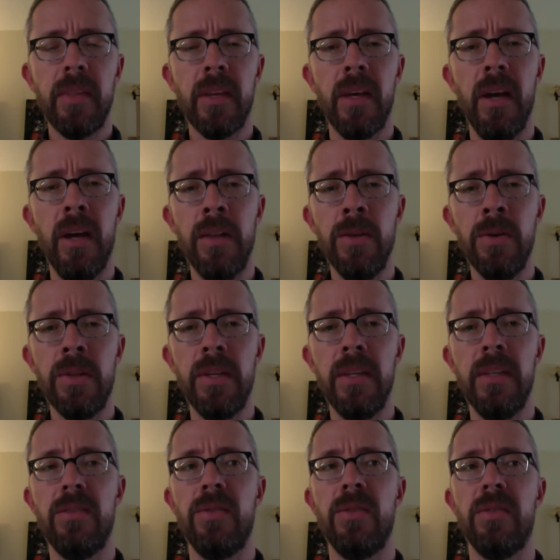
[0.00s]
Another thing that
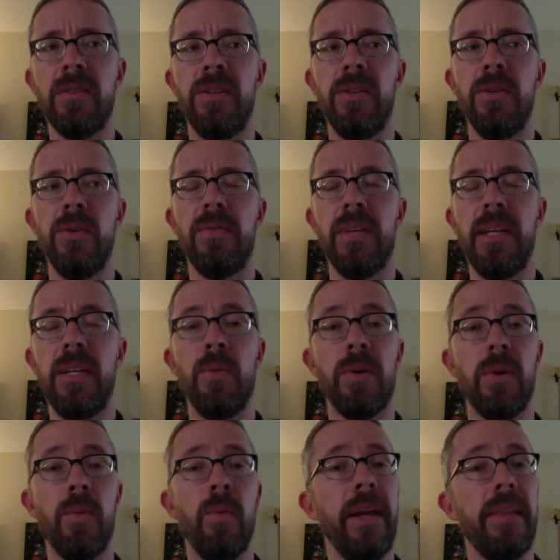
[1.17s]
students can do if they don't want to
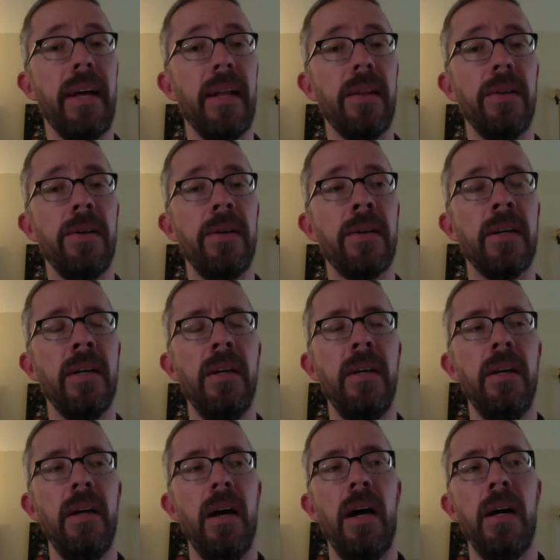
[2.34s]
wait that long
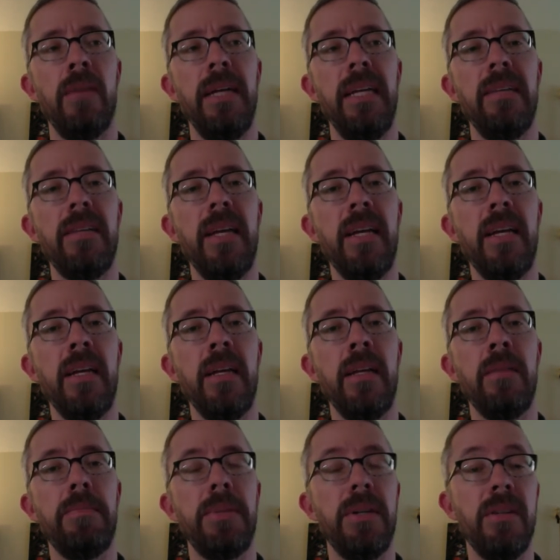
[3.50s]
um, is they can
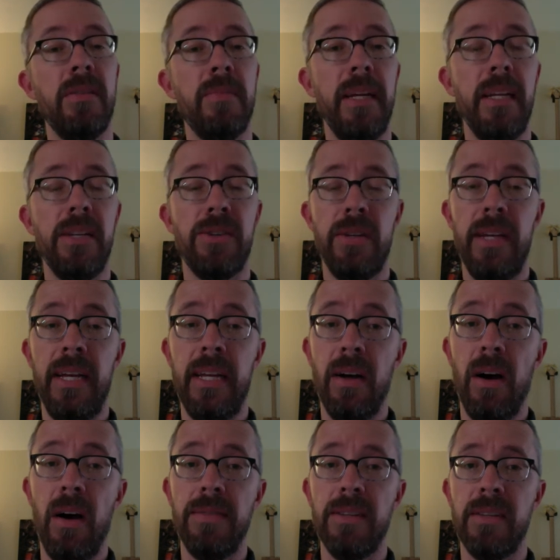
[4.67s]
participate in
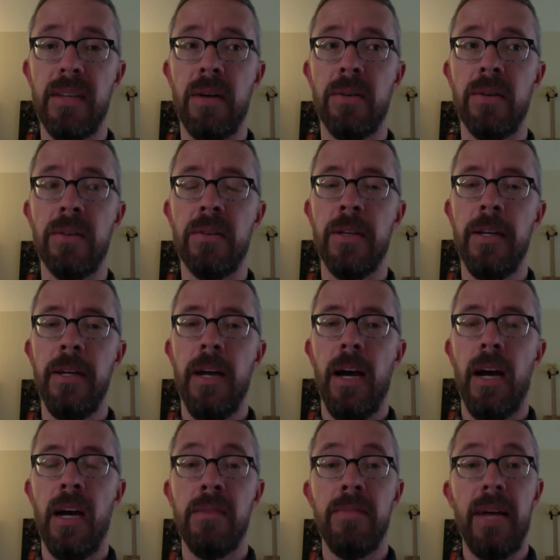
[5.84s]
office hours.
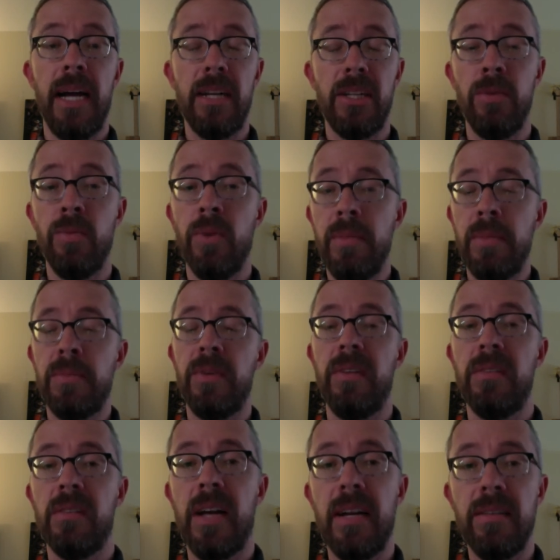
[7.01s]
Um, actually, one member of this
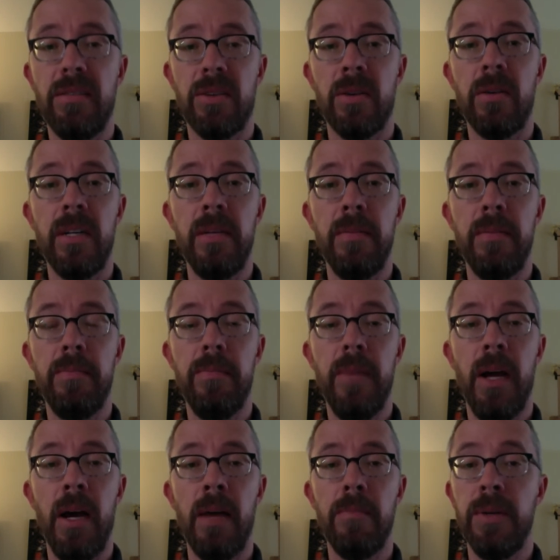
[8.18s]
class has already
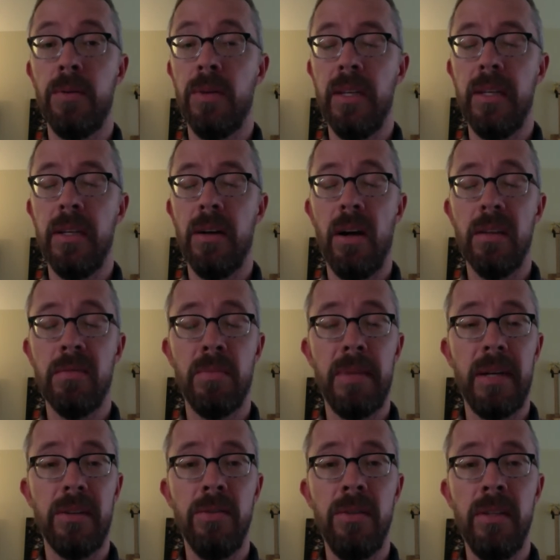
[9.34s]
um, been really awesome
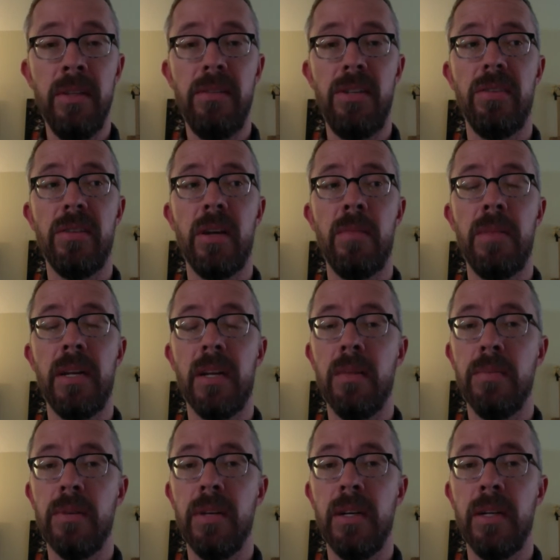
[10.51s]
about doing this. She's come in a couple
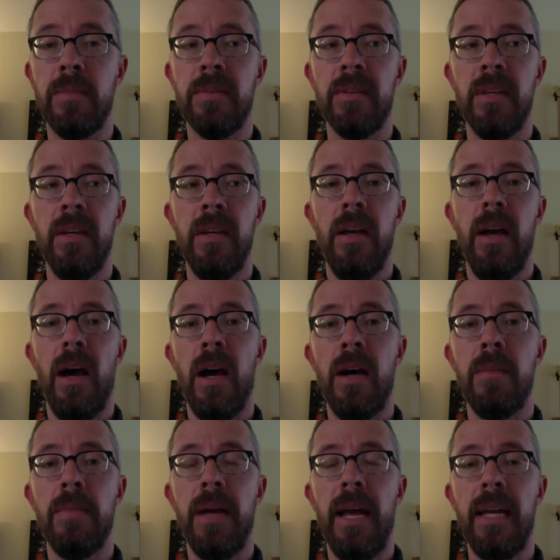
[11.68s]
times,
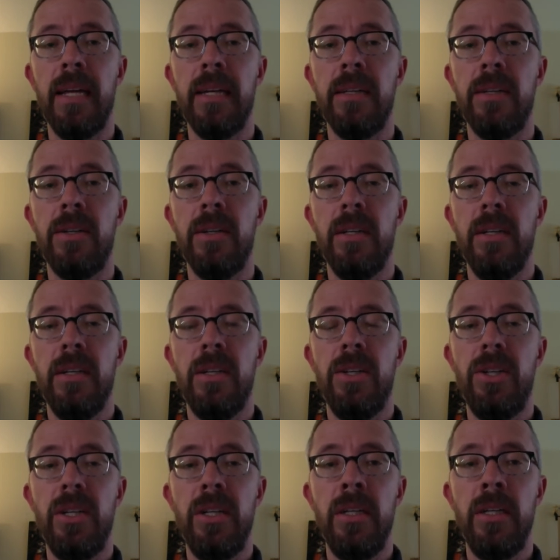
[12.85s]
and
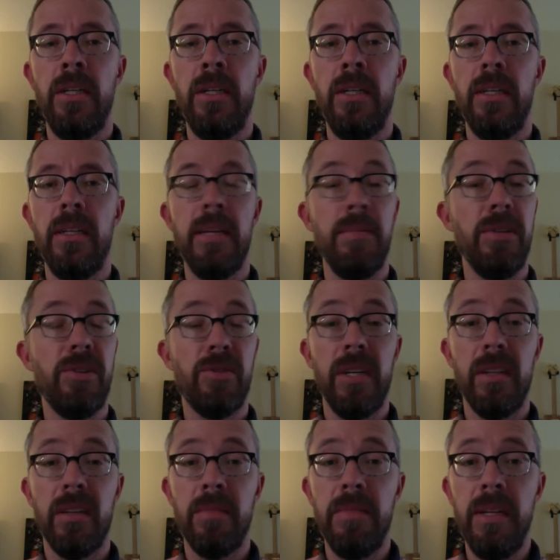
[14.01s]
she demonstrated
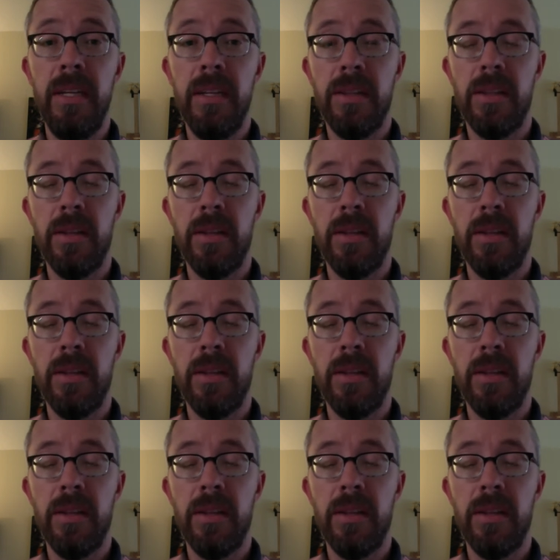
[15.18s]
to me